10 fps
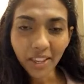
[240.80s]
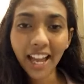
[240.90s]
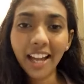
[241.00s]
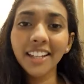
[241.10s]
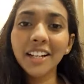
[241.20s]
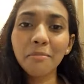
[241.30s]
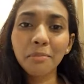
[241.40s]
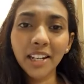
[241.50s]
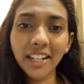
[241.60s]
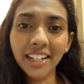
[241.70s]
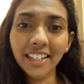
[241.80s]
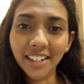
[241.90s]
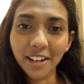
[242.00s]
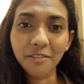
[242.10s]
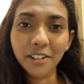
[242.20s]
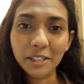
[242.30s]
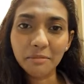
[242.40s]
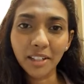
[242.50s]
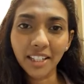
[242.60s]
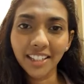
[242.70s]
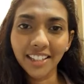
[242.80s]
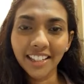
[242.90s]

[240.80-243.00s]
and He completely delivered me.